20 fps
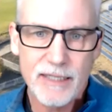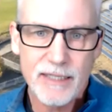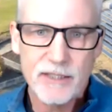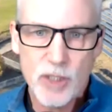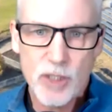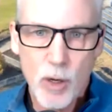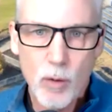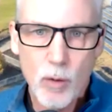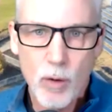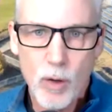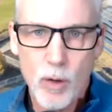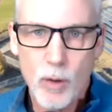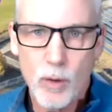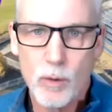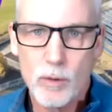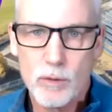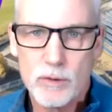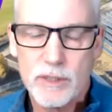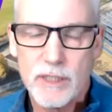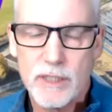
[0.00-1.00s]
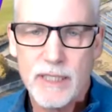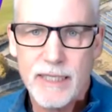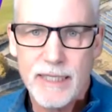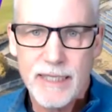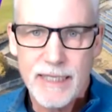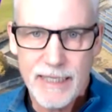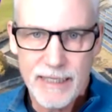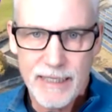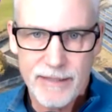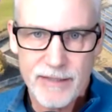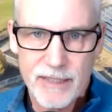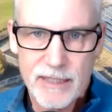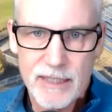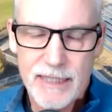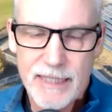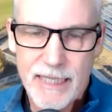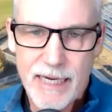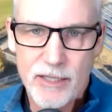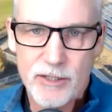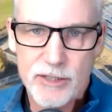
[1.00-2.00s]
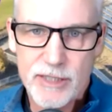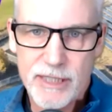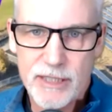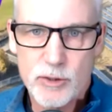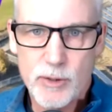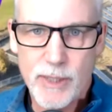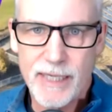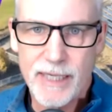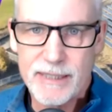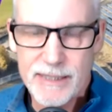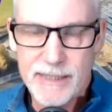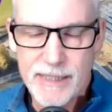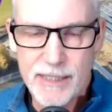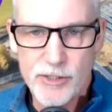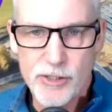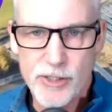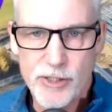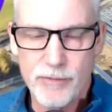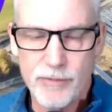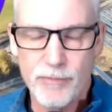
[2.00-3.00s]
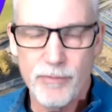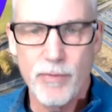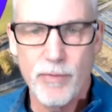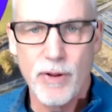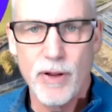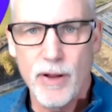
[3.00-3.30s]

a toehold in the clean energy transition.